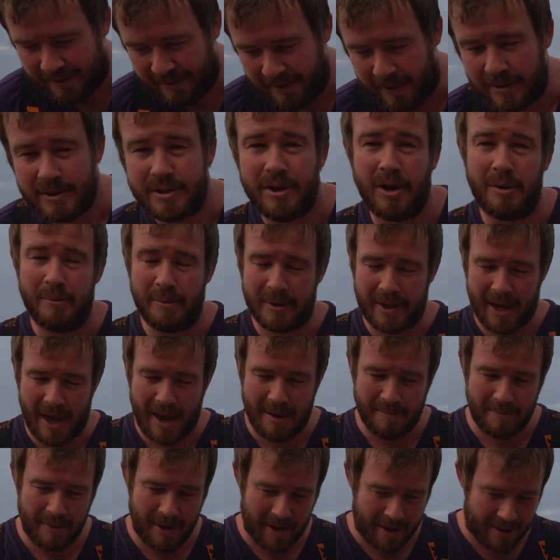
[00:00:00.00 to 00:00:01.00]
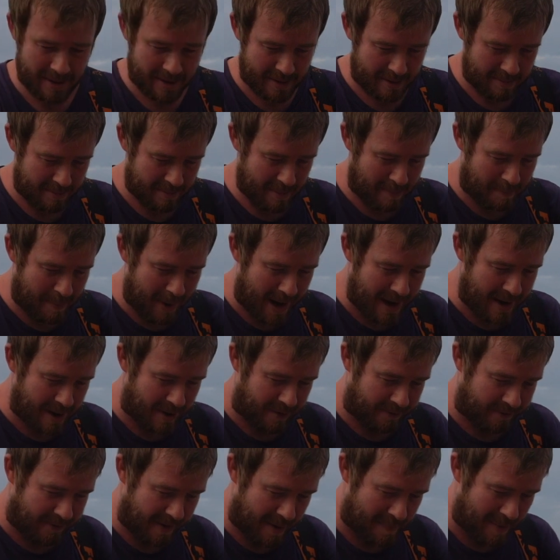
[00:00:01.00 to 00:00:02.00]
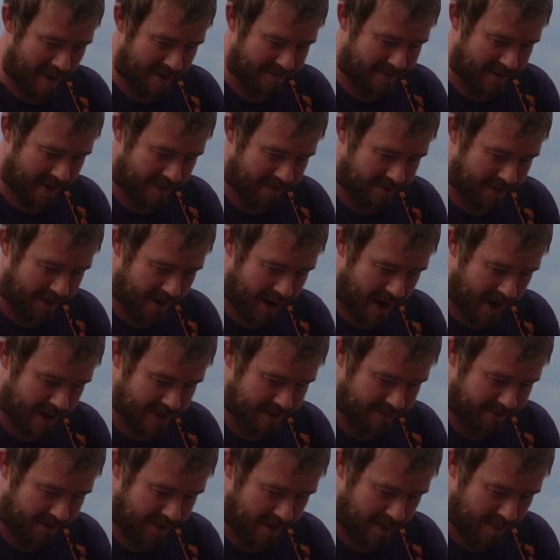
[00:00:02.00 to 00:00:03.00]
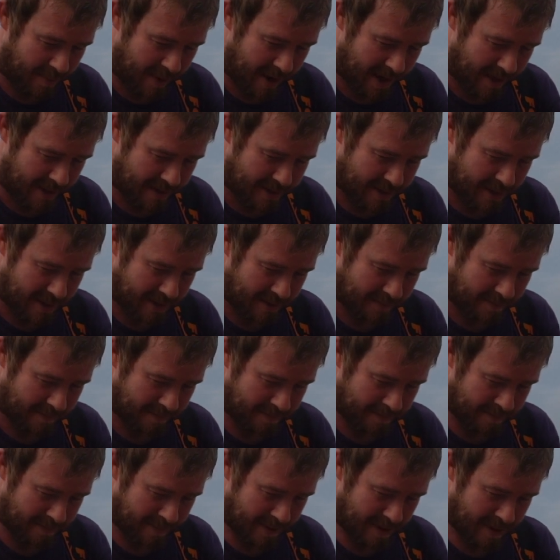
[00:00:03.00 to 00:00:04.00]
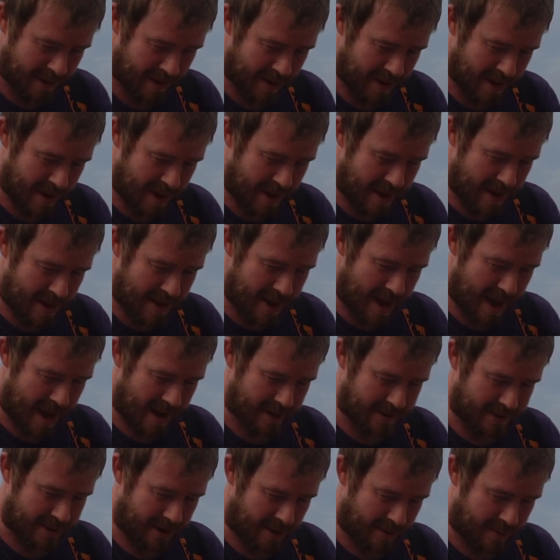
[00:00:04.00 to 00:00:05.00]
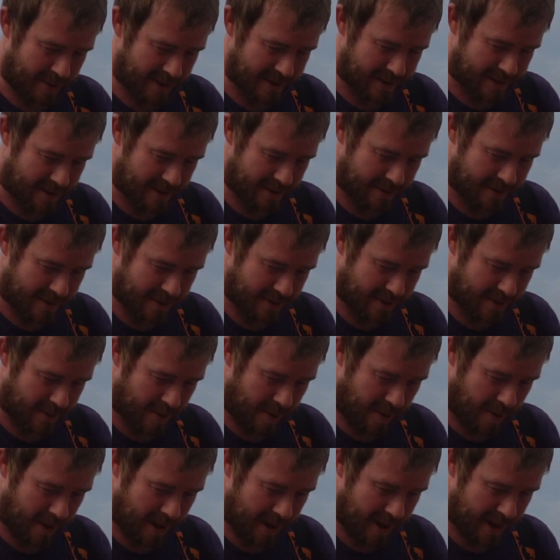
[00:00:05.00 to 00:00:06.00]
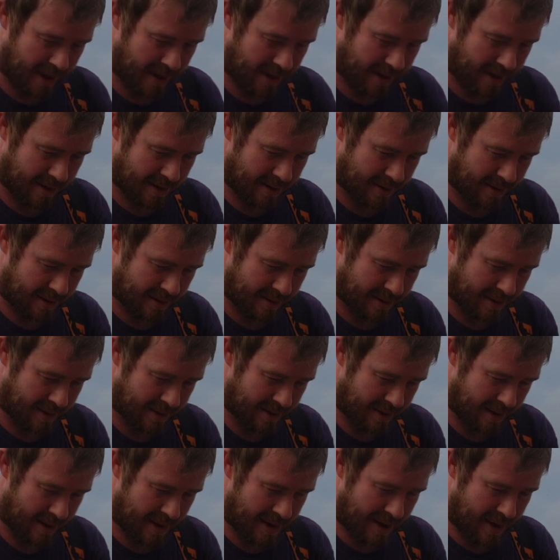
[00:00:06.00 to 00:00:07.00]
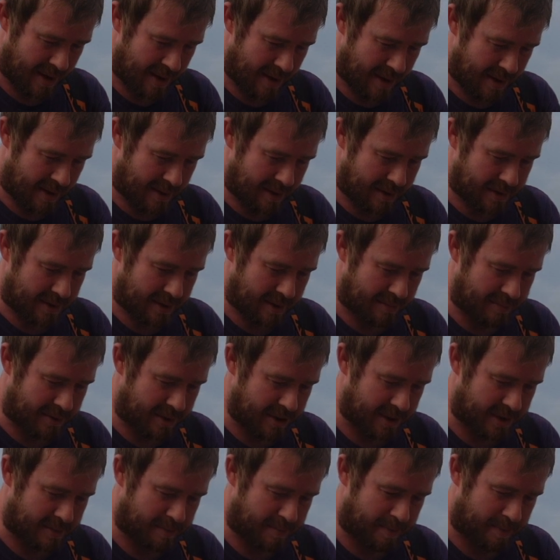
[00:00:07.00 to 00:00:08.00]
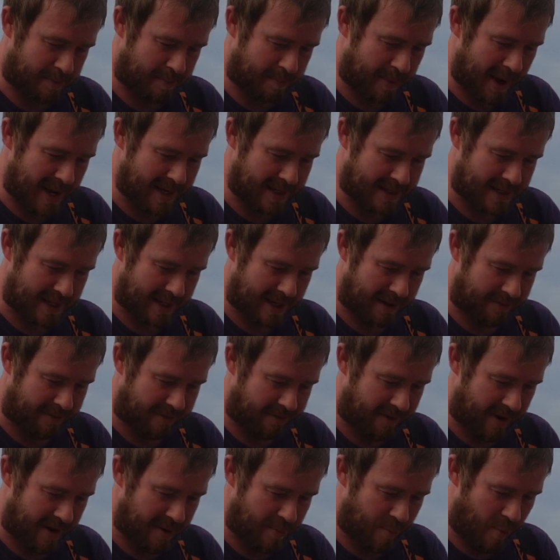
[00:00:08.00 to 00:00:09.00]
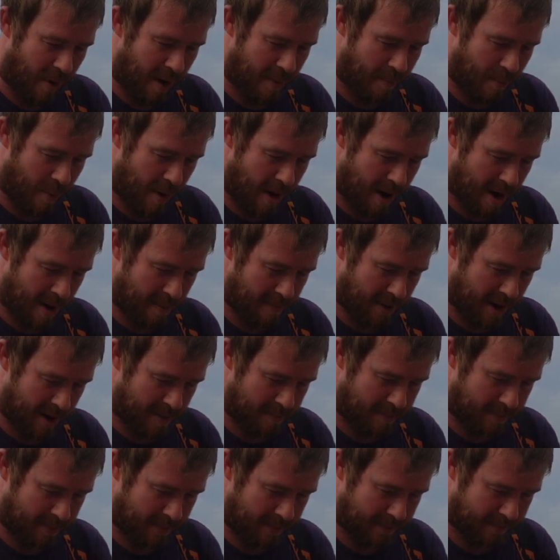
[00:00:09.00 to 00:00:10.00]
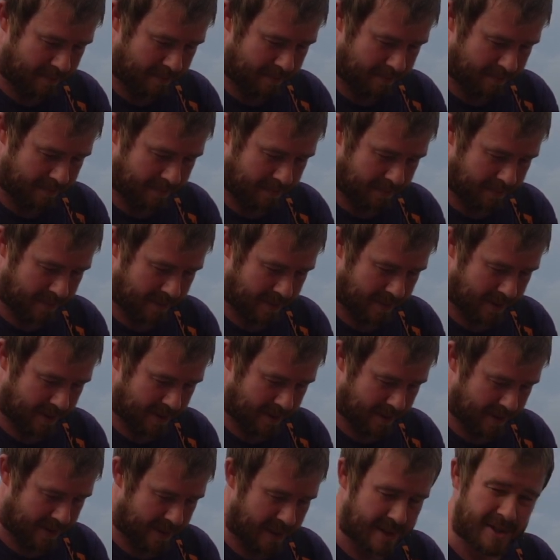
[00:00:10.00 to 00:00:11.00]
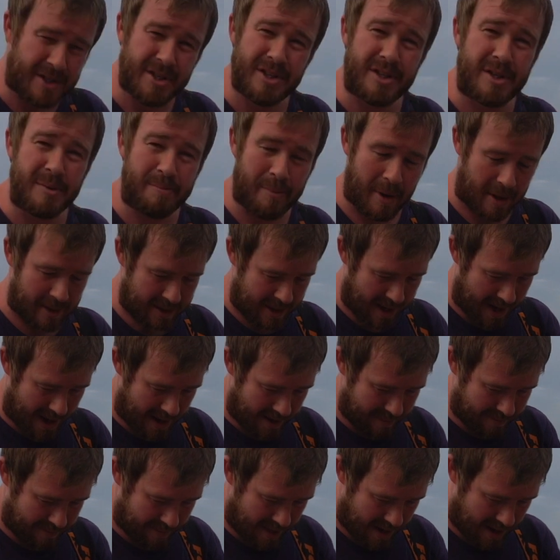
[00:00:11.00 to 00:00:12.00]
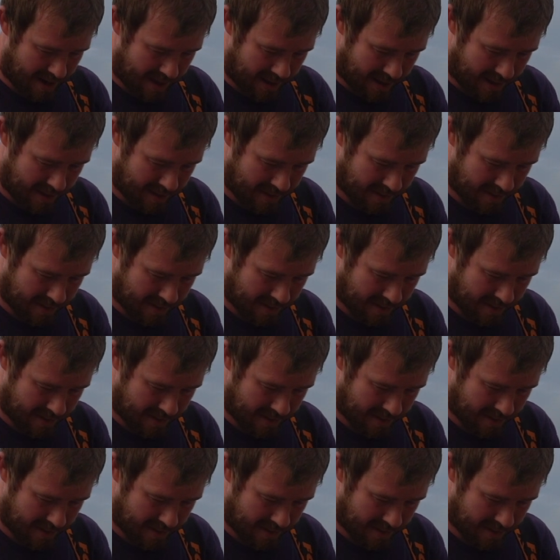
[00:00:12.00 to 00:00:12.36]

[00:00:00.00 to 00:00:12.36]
I always like to get my bait off him. I've done for the last few weeks, and yeah, it's always good quality. So I'm just basically threading one worm up, so just to bulk it out really.